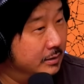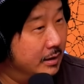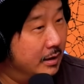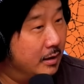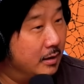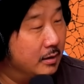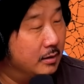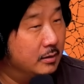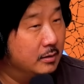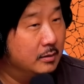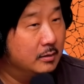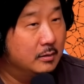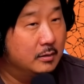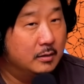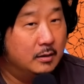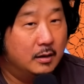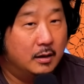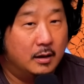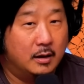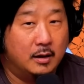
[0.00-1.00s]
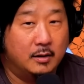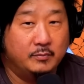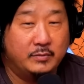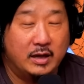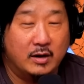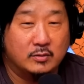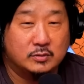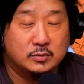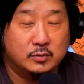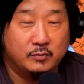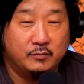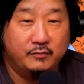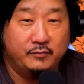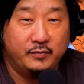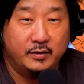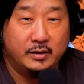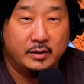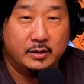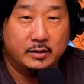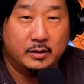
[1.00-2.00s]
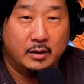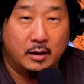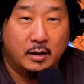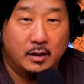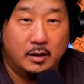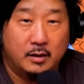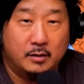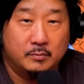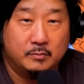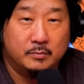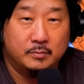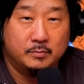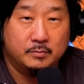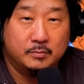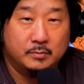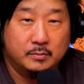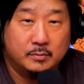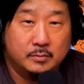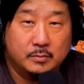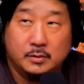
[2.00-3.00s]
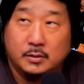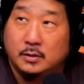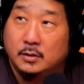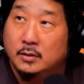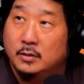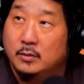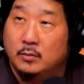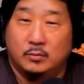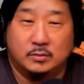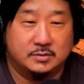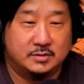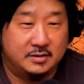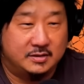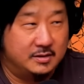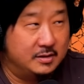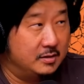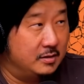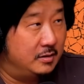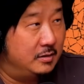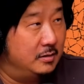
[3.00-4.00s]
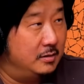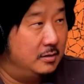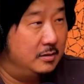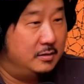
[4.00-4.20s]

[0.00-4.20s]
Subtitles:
Yeah. They also invented what's the thing?